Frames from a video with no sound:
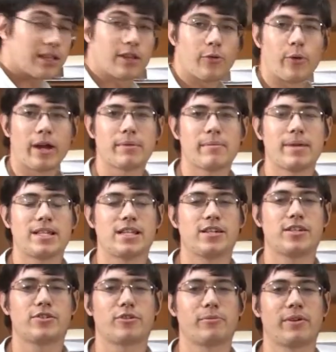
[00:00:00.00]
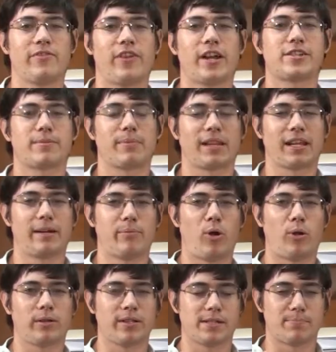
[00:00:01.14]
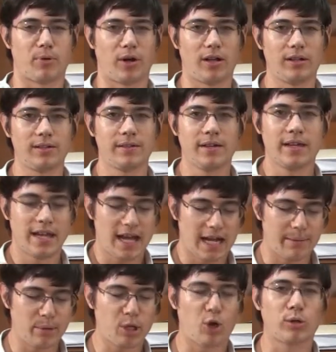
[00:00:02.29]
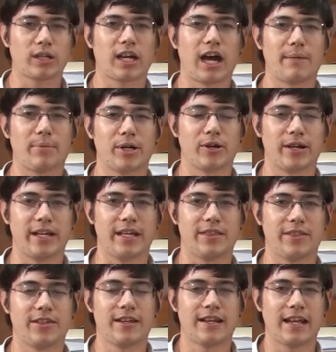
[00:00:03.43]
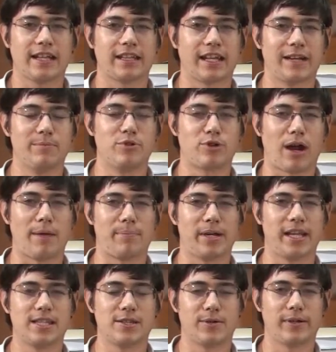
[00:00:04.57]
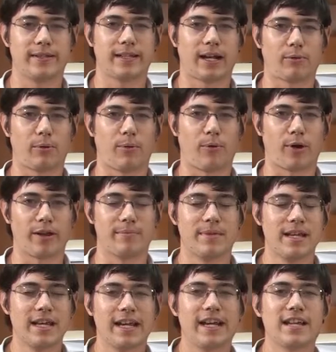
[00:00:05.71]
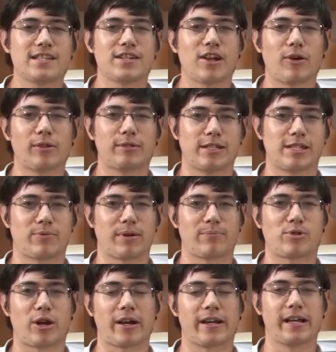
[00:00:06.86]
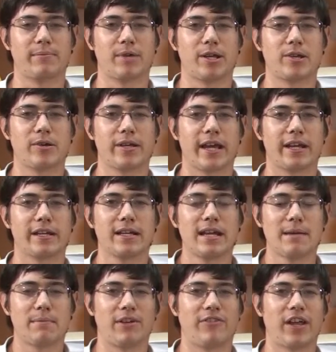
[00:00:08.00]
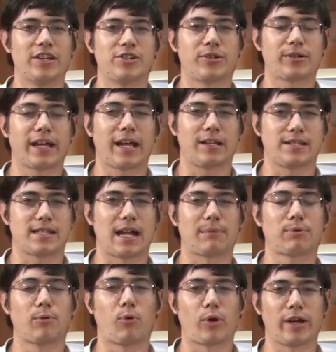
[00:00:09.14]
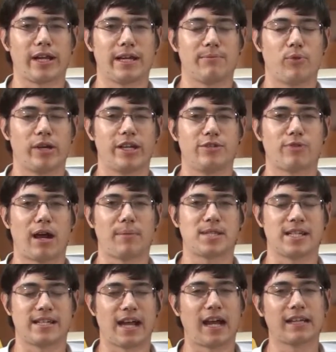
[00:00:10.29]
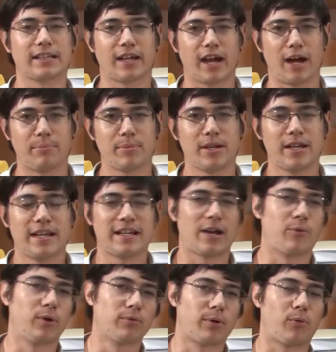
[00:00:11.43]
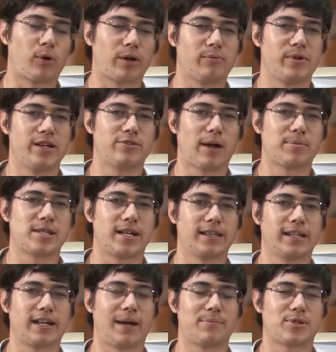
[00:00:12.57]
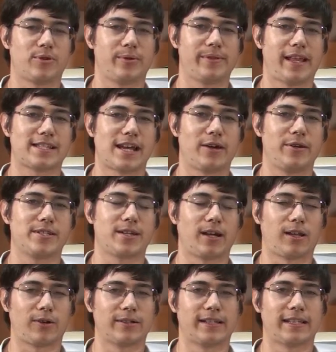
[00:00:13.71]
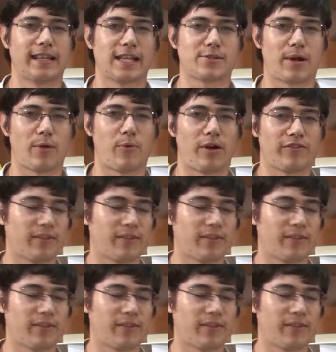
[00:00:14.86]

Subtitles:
The way I'm going to be teaching Truman to fetch, I'm going to let him hold this ball, and I'm going to hold the cup underneath and let him drop it into it, and then I'll reward him. He doesn't know that this is what I'm trying to get him to do yet, but eventually I'll stop rewarding him when he drops it not in the cup, and I will reward him when he drops it in the cup, so that's how he's going to learn that that's what I want